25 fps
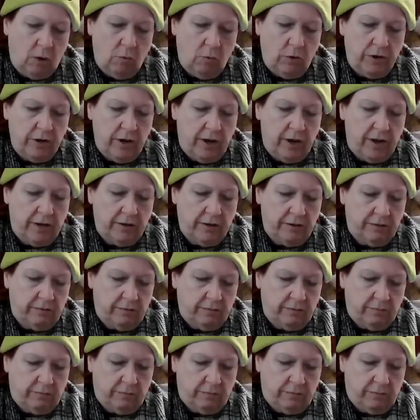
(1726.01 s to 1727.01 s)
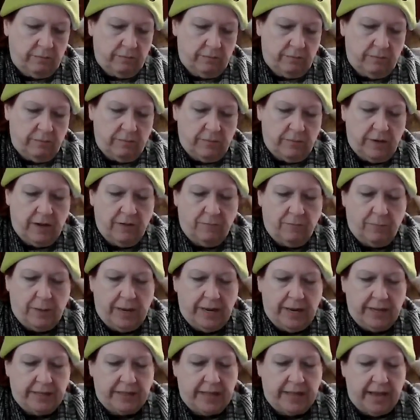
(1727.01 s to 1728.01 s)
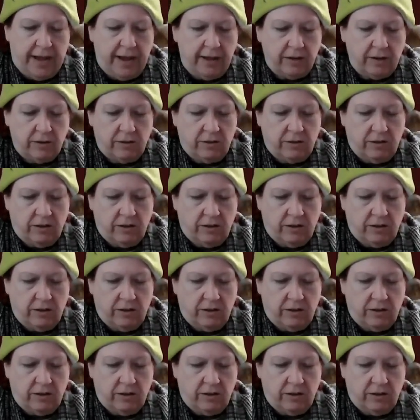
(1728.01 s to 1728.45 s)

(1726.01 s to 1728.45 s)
would not have paid that.